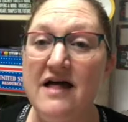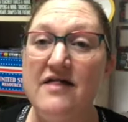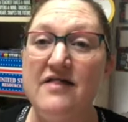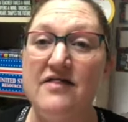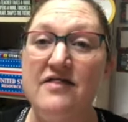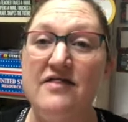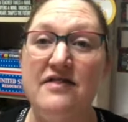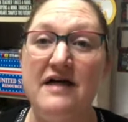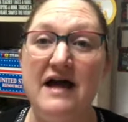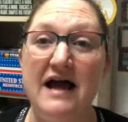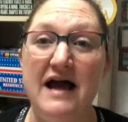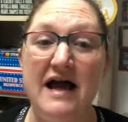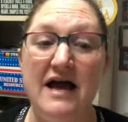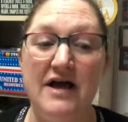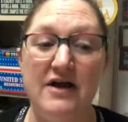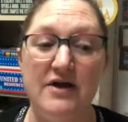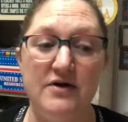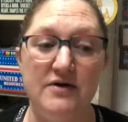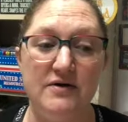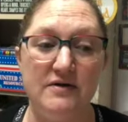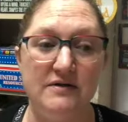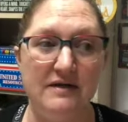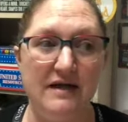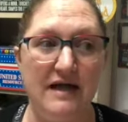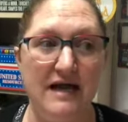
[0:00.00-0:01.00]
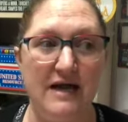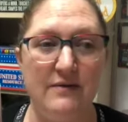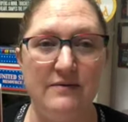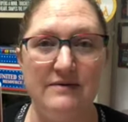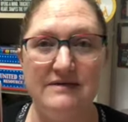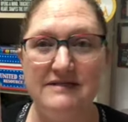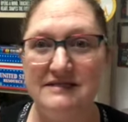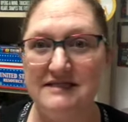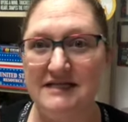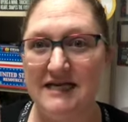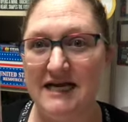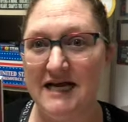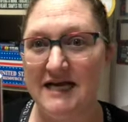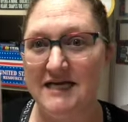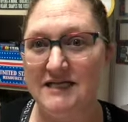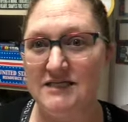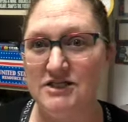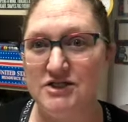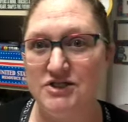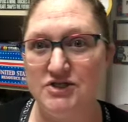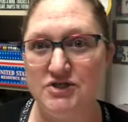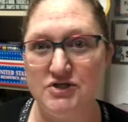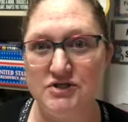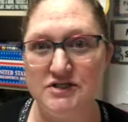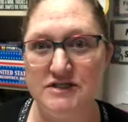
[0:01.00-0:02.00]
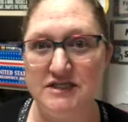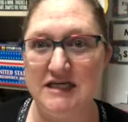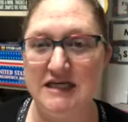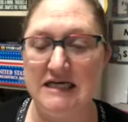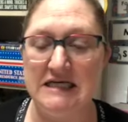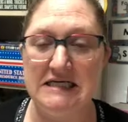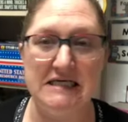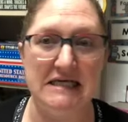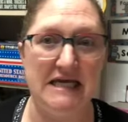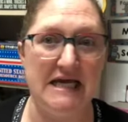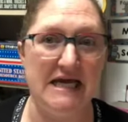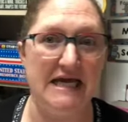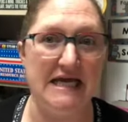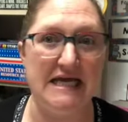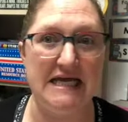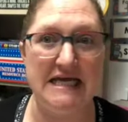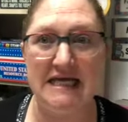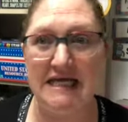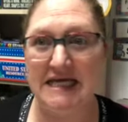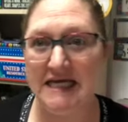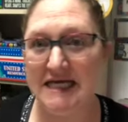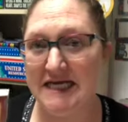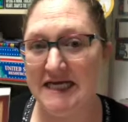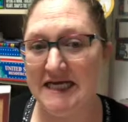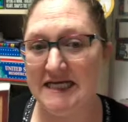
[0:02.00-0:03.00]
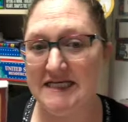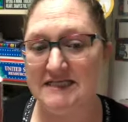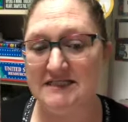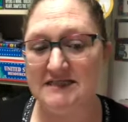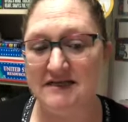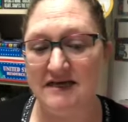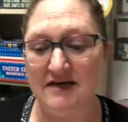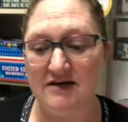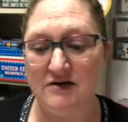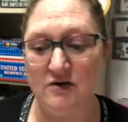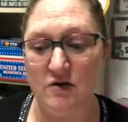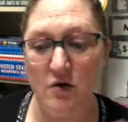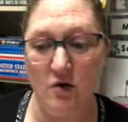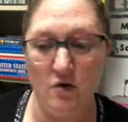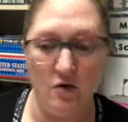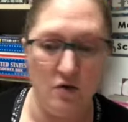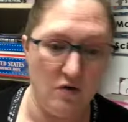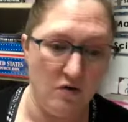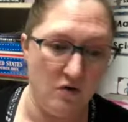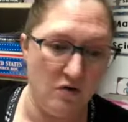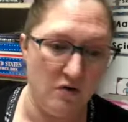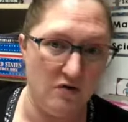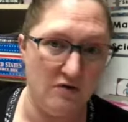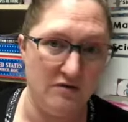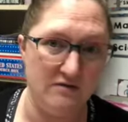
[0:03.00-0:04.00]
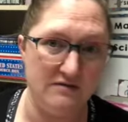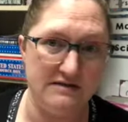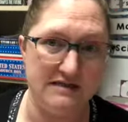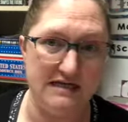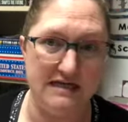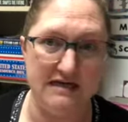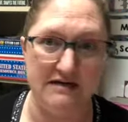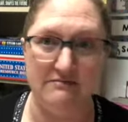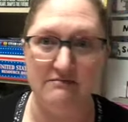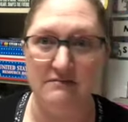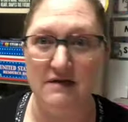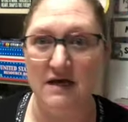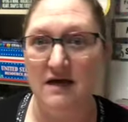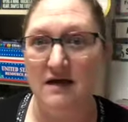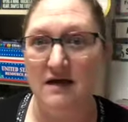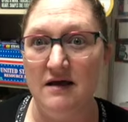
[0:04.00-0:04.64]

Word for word: that could like withstand certain like heat and cold and